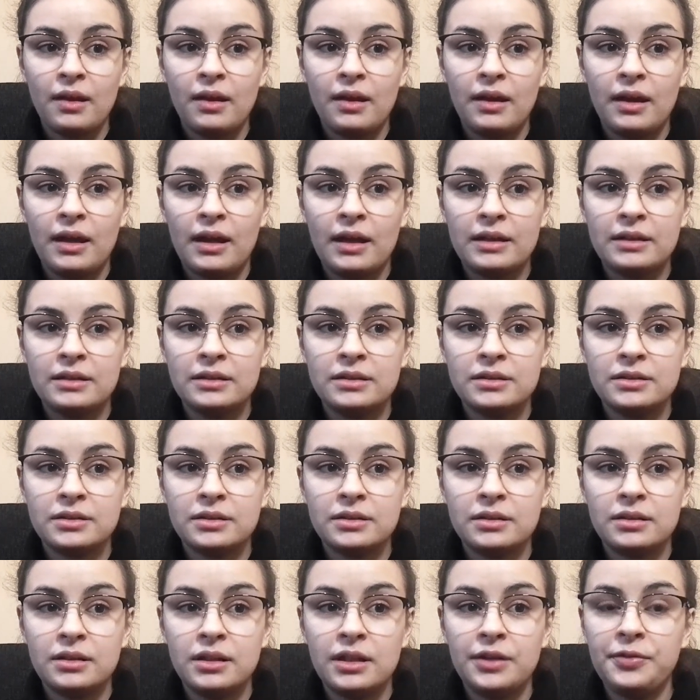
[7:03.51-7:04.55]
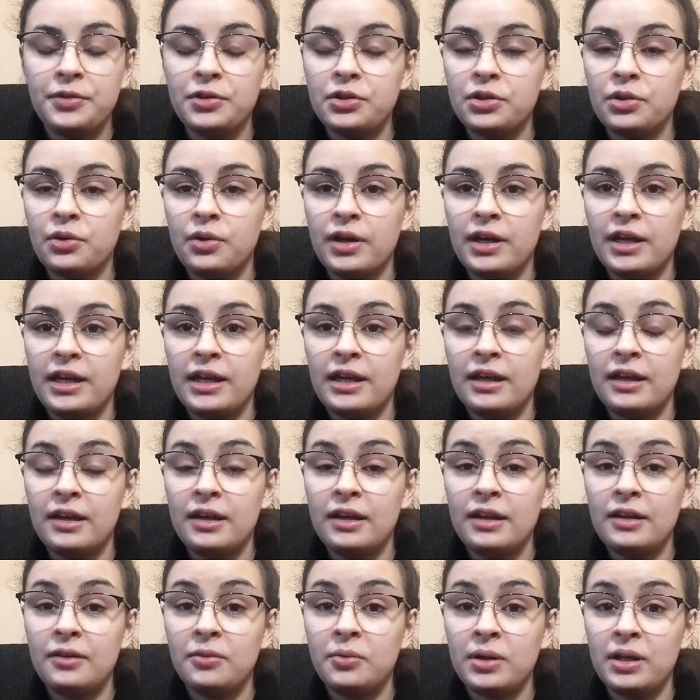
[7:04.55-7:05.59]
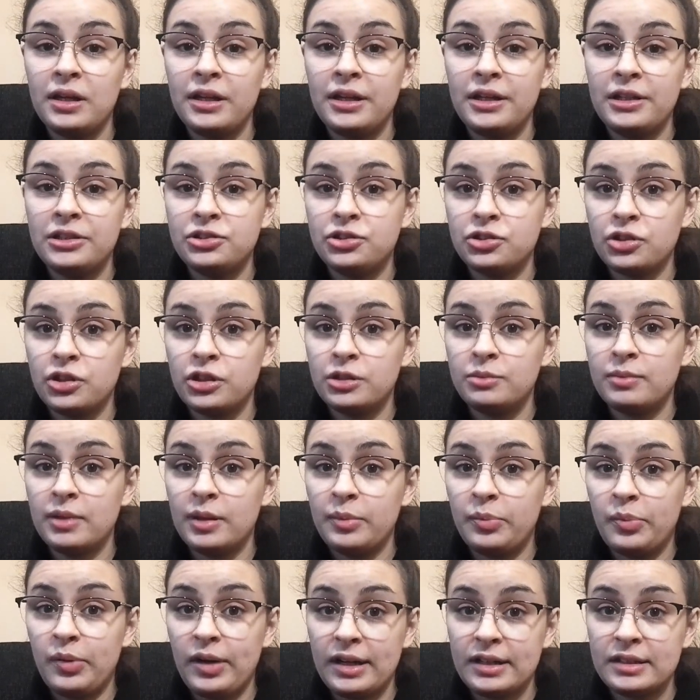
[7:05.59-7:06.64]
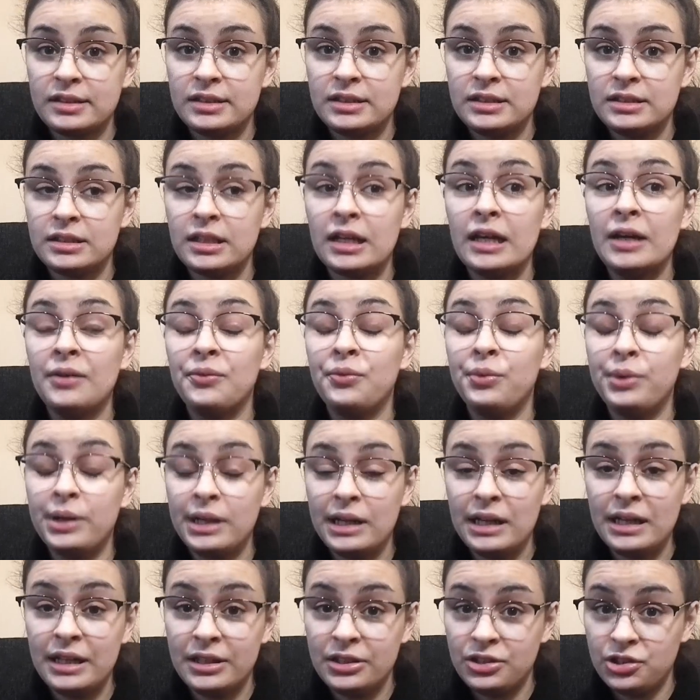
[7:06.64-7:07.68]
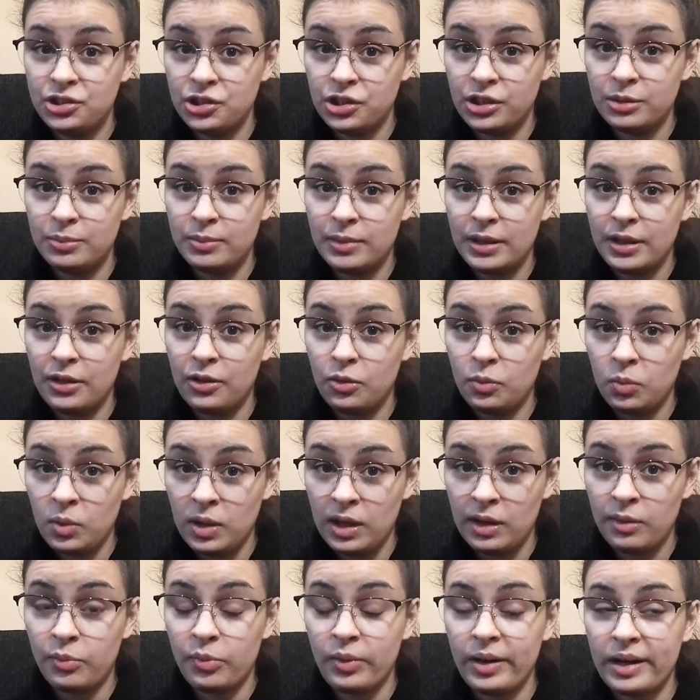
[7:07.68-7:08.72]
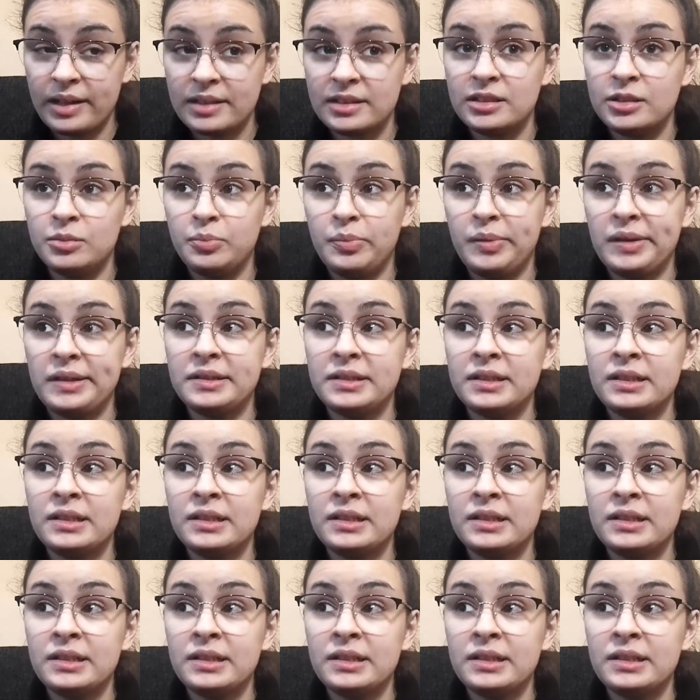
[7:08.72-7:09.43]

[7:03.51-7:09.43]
And even though I really enjoyed my practice, I really enjoyed my home care practice, but